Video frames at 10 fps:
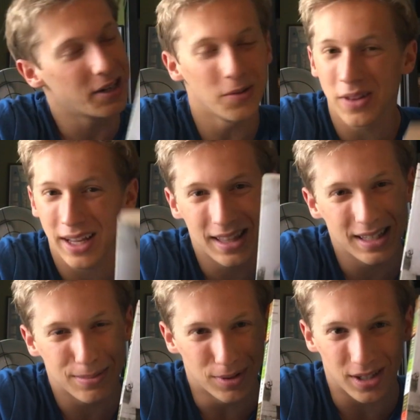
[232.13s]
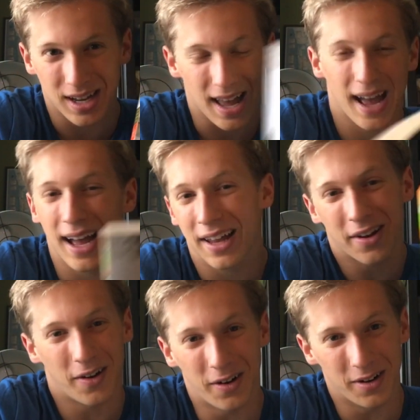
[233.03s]
I don't like this book at
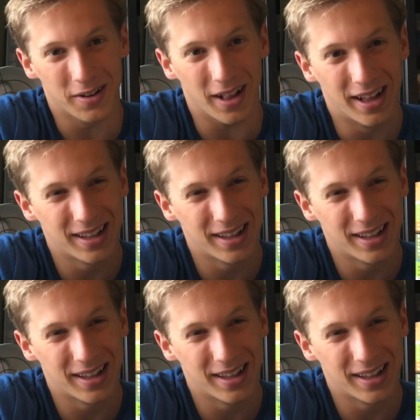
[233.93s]
all.